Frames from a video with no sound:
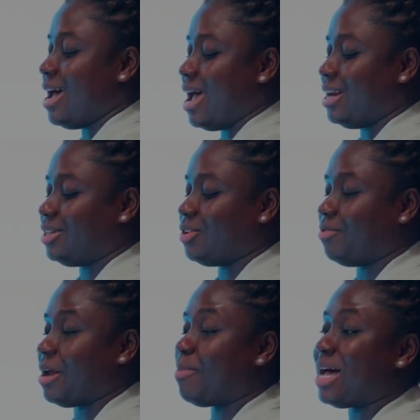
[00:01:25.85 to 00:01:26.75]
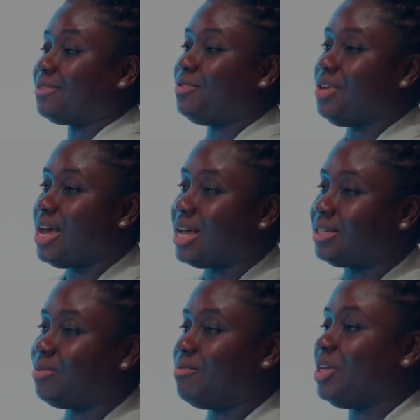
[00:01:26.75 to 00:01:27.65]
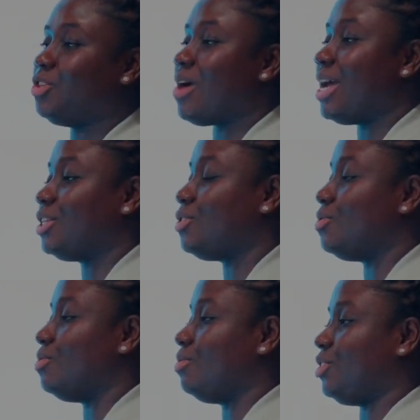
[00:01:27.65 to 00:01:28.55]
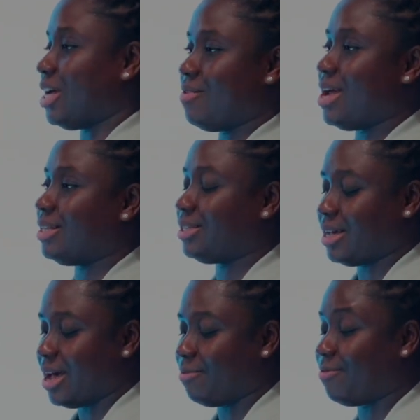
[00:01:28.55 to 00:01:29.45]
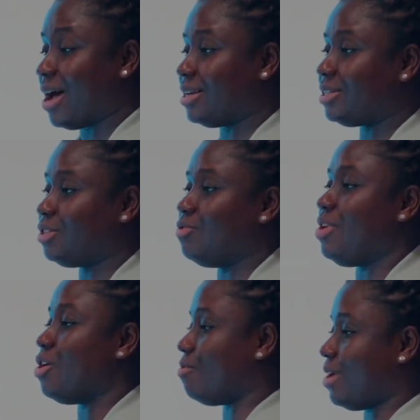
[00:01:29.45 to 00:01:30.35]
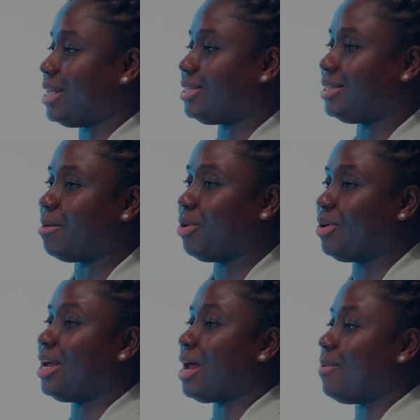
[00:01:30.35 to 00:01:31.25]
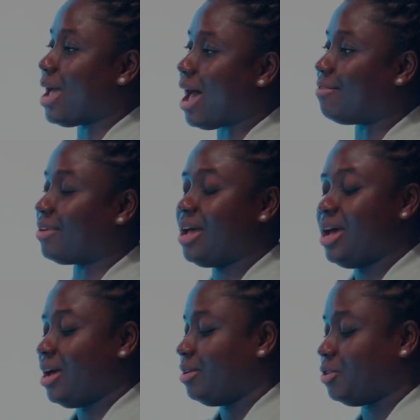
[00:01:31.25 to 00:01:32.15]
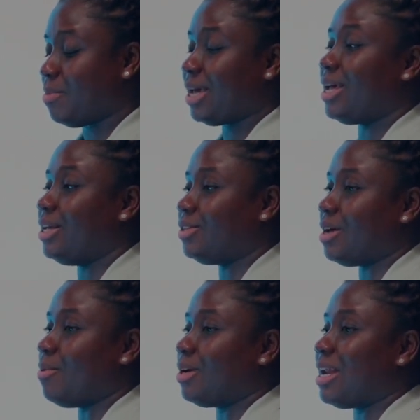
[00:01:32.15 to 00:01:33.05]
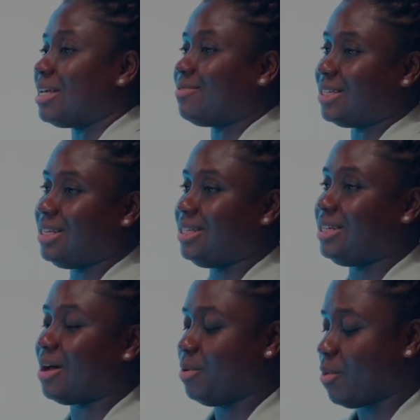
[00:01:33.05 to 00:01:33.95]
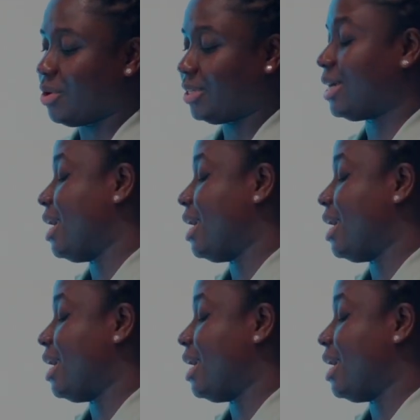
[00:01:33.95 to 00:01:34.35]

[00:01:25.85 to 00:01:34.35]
And so for the past 3 years, we've been trying to generate funds to renovate the building that we have to make it into the world-class facility that we want.